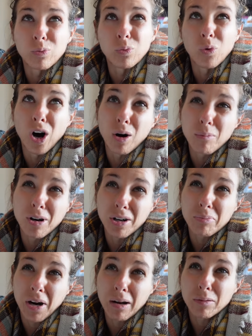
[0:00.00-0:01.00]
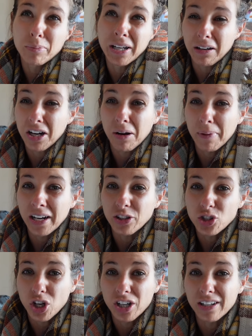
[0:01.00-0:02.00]
Walmart probably. I got mine at
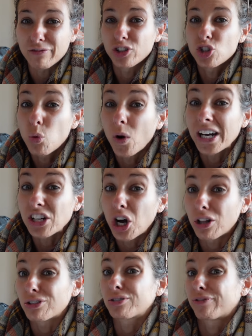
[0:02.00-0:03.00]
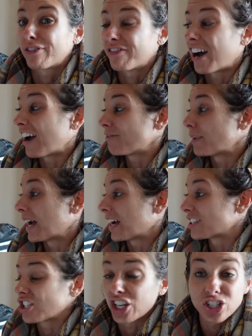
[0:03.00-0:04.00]
Target for $20 for 5
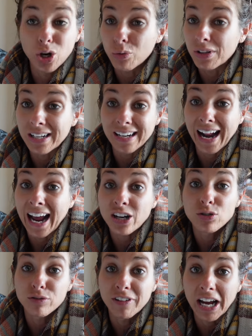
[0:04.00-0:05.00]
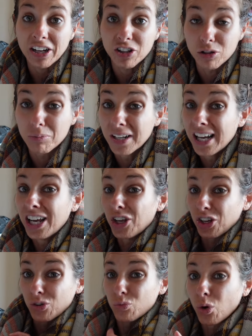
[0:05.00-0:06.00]
bags. You don't need an actual vacuum.
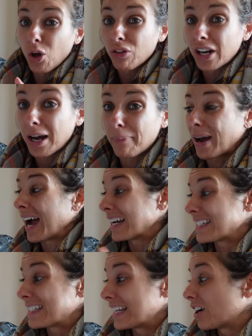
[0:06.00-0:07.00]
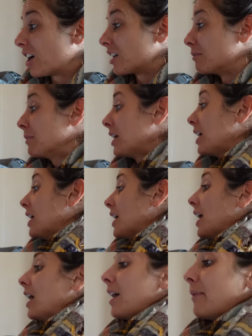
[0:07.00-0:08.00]
You can roll it up. I sit on them.
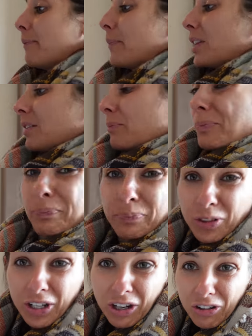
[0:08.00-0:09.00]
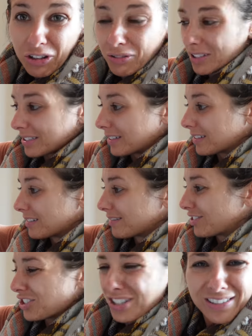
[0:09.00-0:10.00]
But look how cute this is.
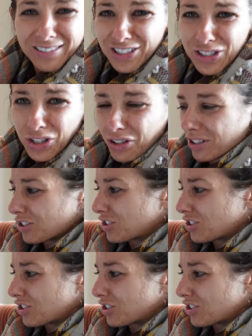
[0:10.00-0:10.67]
Just look.